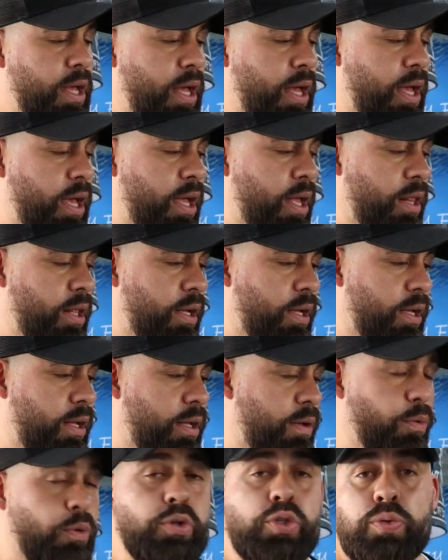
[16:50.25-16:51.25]
and
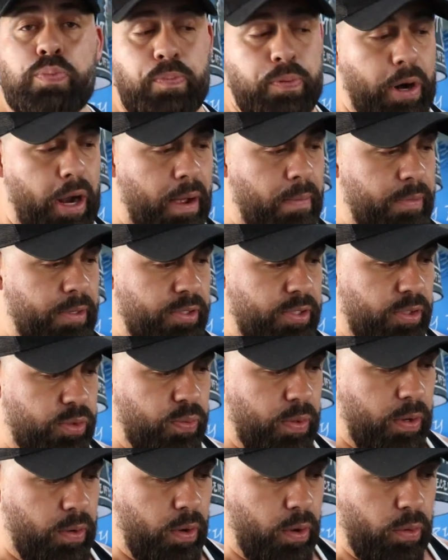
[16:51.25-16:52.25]
uh, we'll promise as
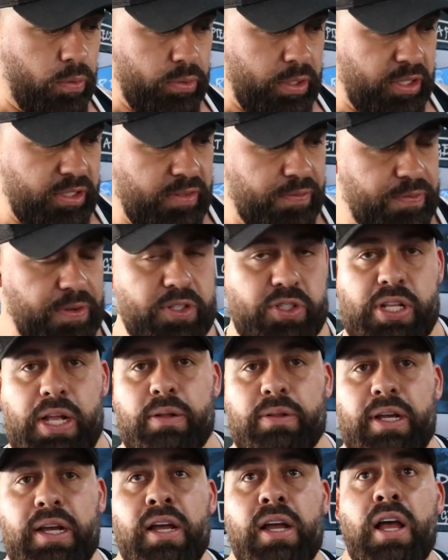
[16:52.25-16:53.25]
well, oh, there's a fish
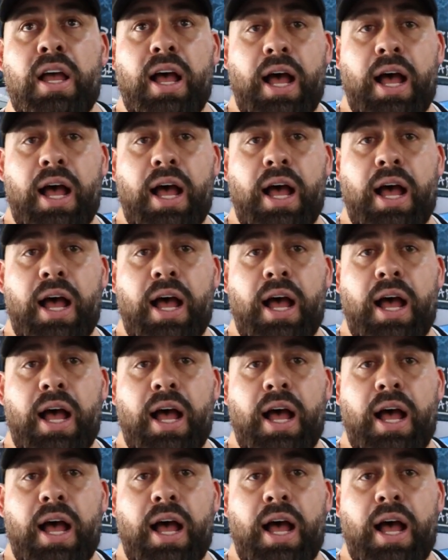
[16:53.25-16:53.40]
down there.